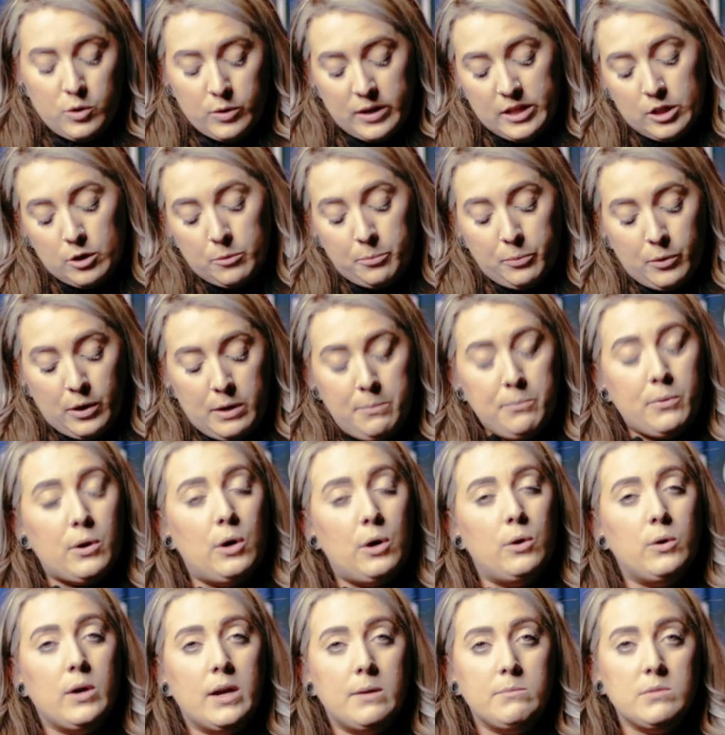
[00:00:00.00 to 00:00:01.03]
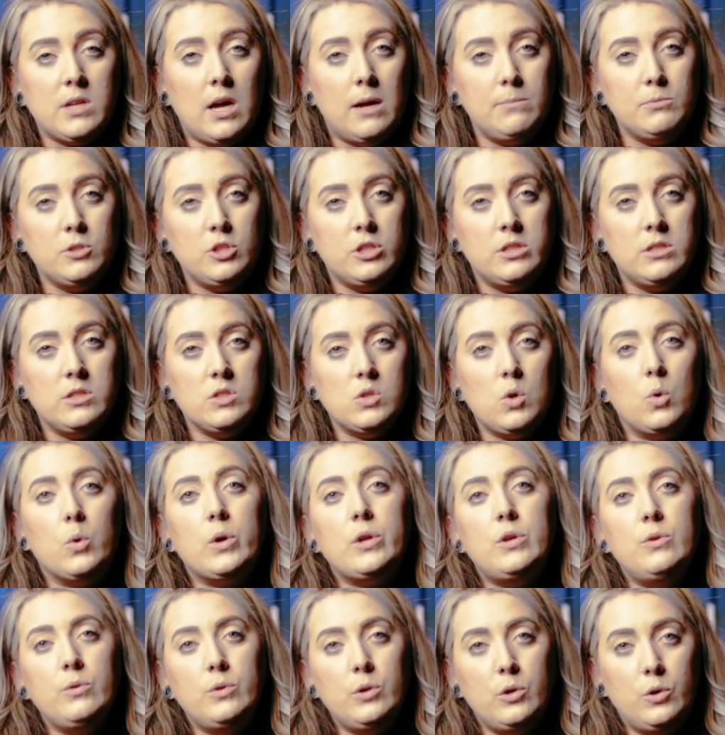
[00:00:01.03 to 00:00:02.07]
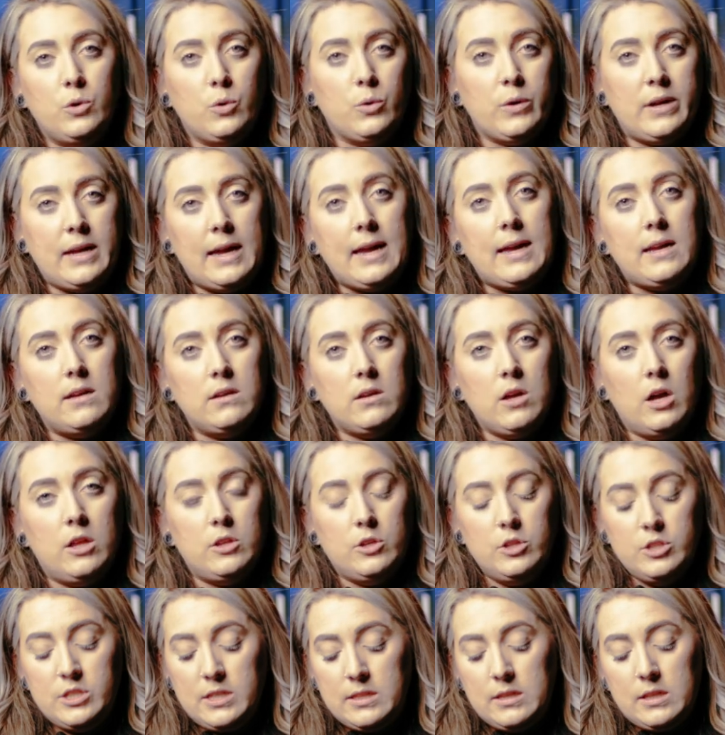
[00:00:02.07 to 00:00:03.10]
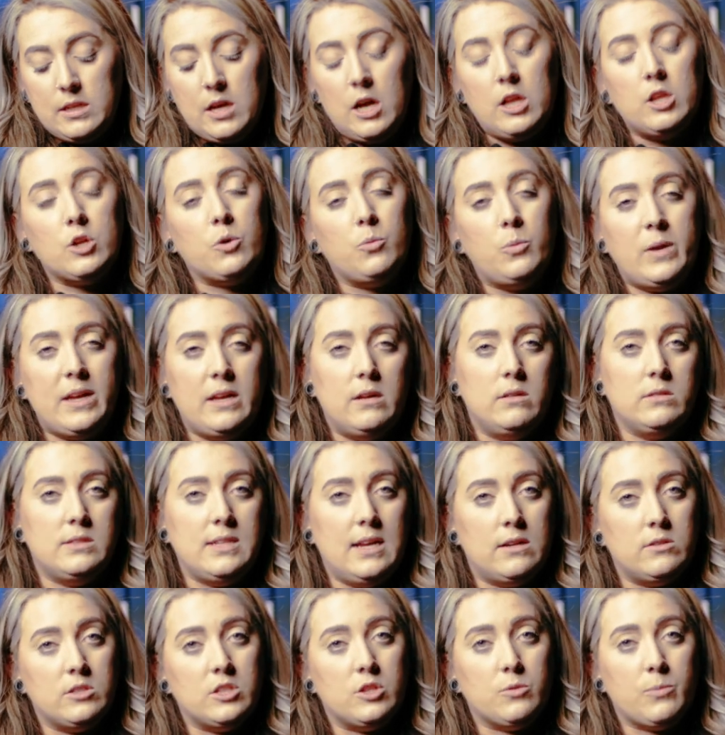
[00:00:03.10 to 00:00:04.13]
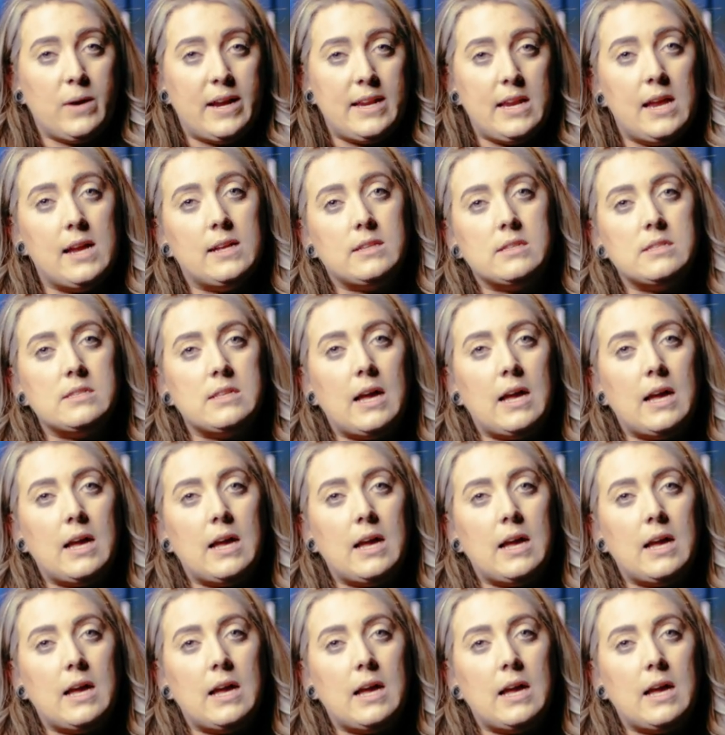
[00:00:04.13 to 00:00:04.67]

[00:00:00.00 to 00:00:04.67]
They're either pre-programmed options or you could create colors in the color wheel down to the right-hand